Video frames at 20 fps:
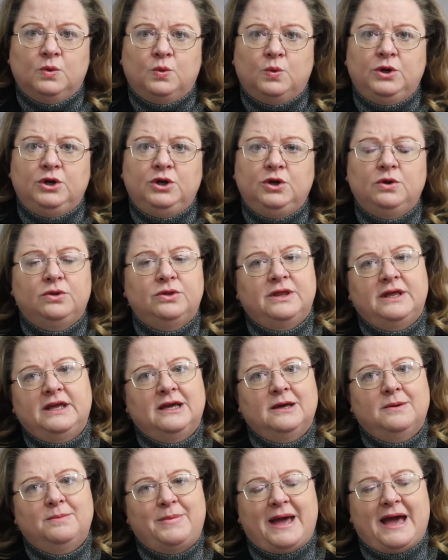when you
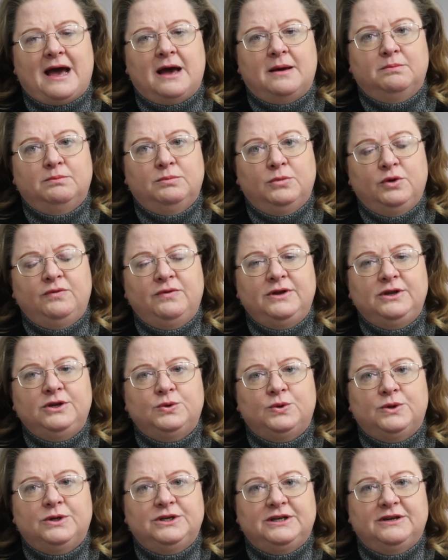think about moving
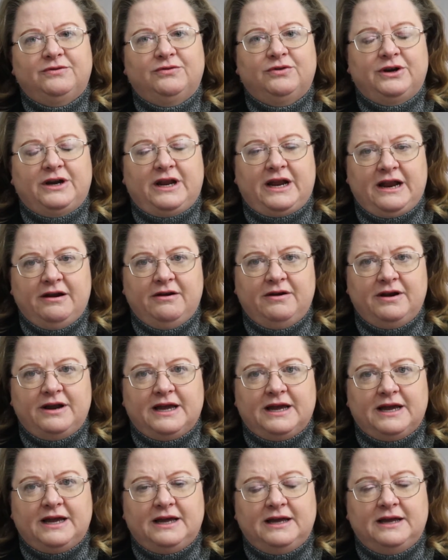to a different
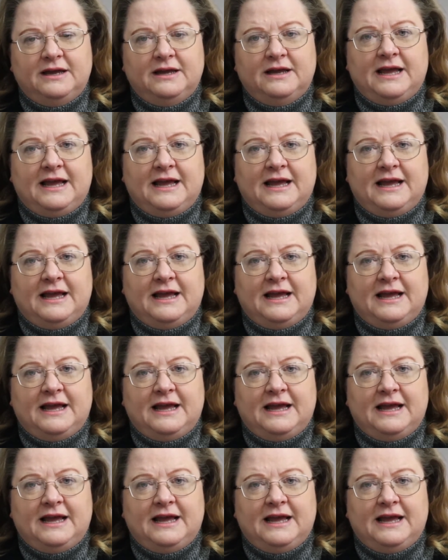area